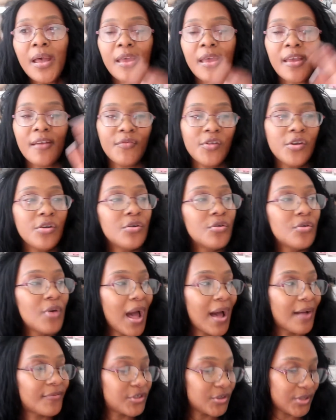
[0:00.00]
If you
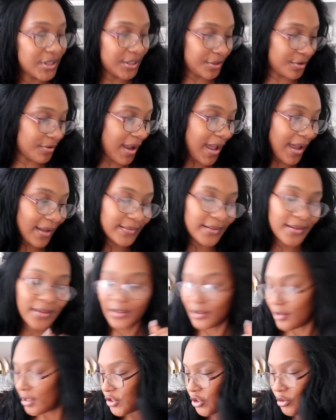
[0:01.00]
have to interact and
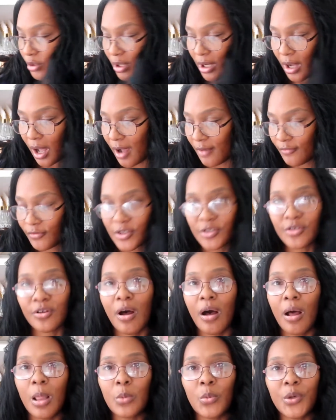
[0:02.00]
get onto a conference
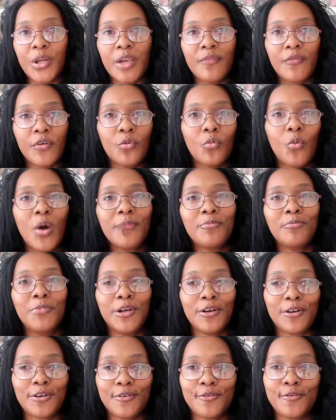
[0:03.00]
call or whatever, what
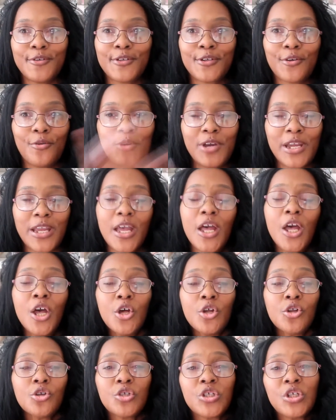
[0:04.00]
miracle is going
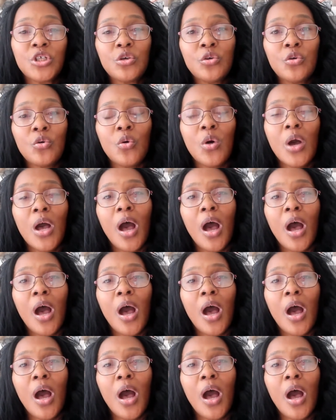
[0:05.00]
to